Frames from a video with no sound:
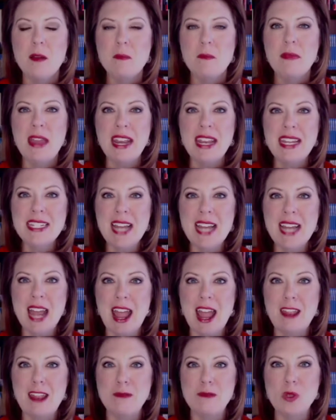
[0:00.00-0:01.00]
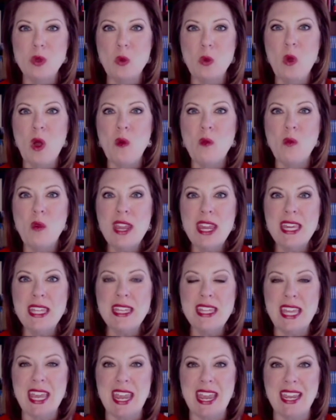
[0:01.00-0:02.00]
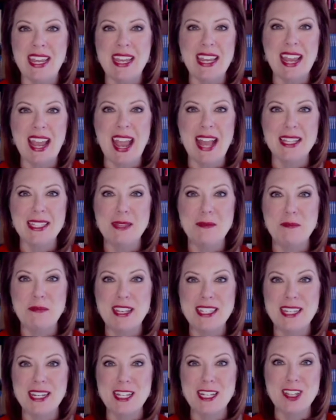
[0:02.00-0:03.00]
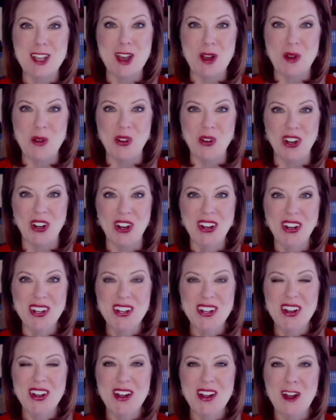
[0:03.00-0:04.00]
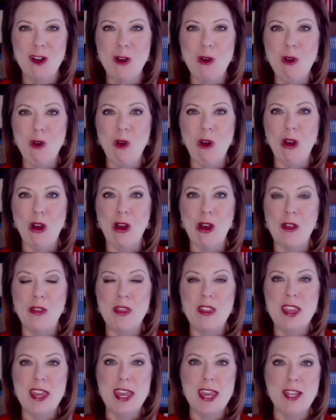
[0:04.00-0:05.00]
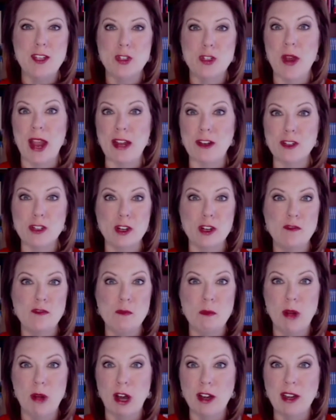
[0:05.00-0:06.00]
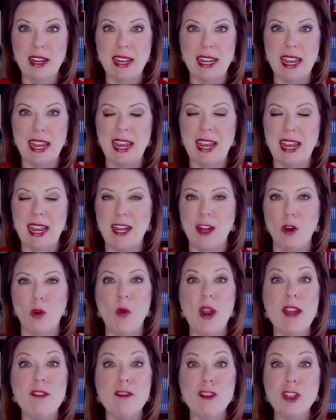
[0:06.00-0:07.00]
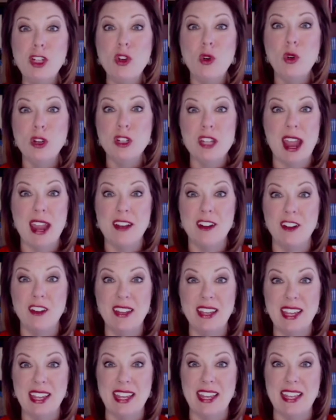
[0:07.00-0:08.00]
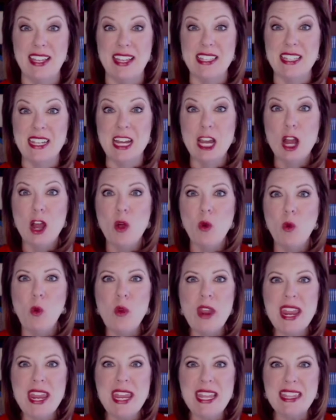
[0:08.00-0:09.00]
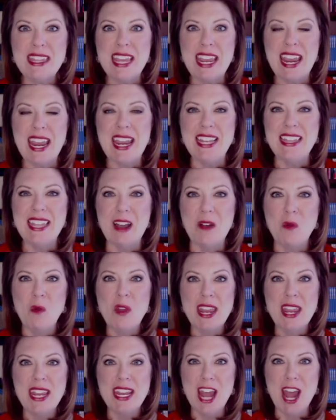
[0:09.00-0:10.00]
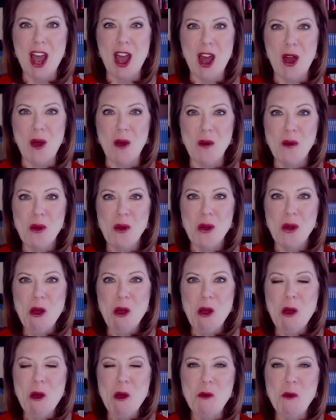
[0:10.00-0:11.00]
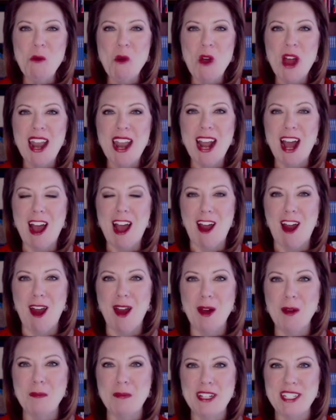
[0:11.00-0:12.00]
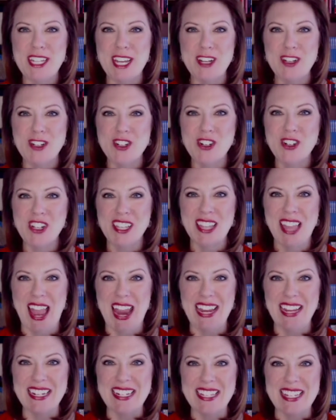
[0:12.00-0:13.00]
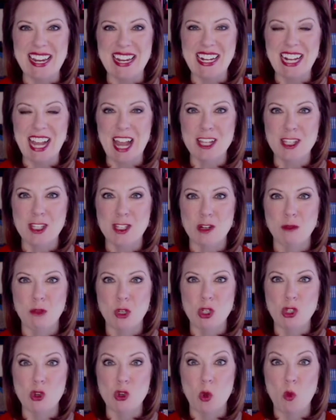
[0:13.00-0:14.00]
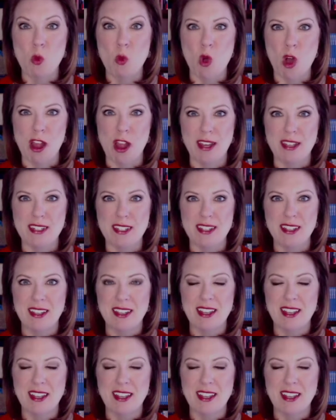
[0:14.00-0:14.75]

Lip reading: Many times what we think as the business owner or the director of marketing or whatever your title is, we think that we know what our potential clients and customers want.